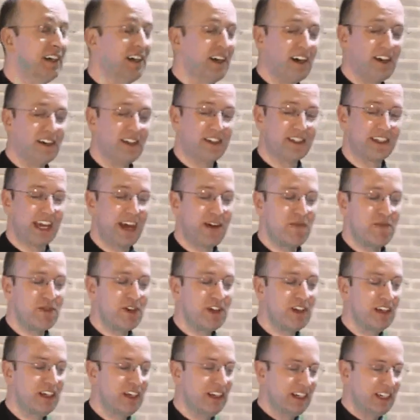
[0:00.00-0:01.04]
On his
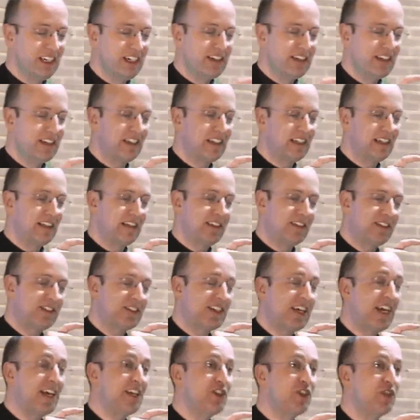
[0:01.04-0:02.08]
camera he had a little
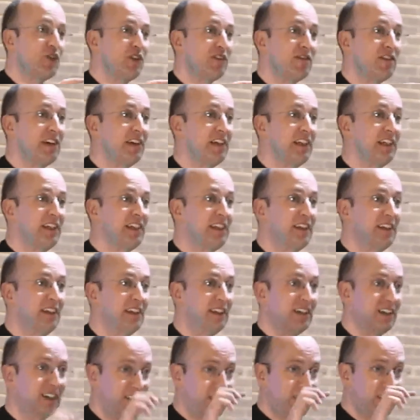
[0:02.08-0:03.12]
statue of Our Lady
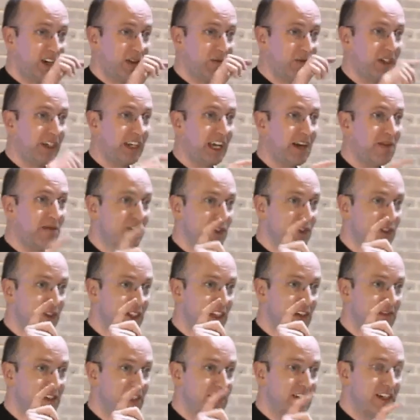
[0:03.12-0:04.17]
on the top of the camera, so that
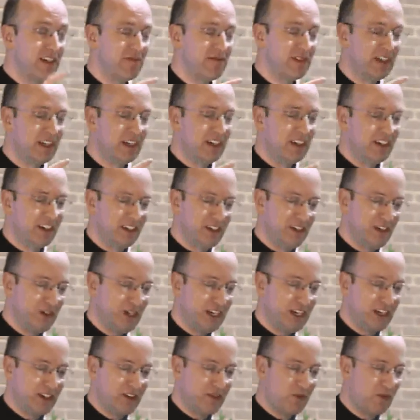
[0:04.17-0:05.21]
every time, I don't know how he
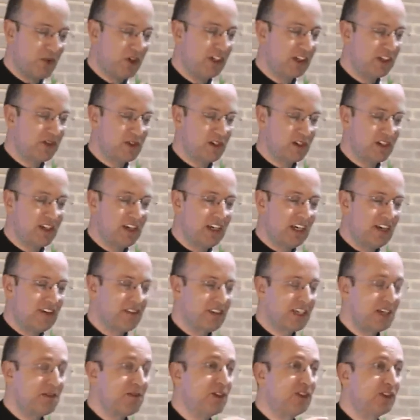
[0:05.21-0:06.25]
had it worked, but every
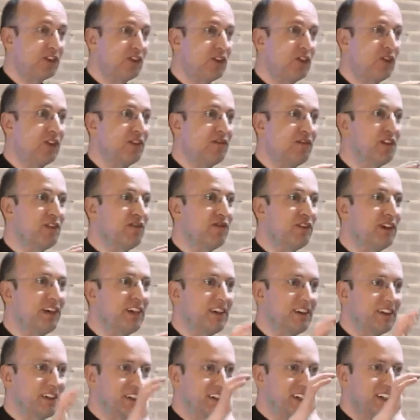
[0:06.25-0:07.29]
time he looked through the
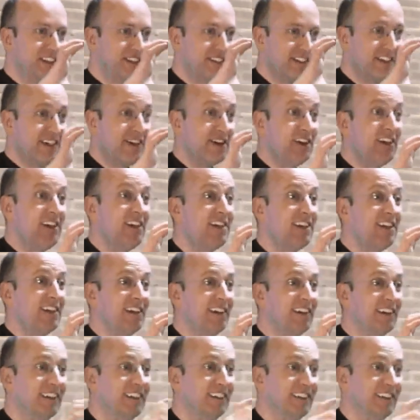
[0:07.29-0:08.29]
viewfinder he'd see Our Lady.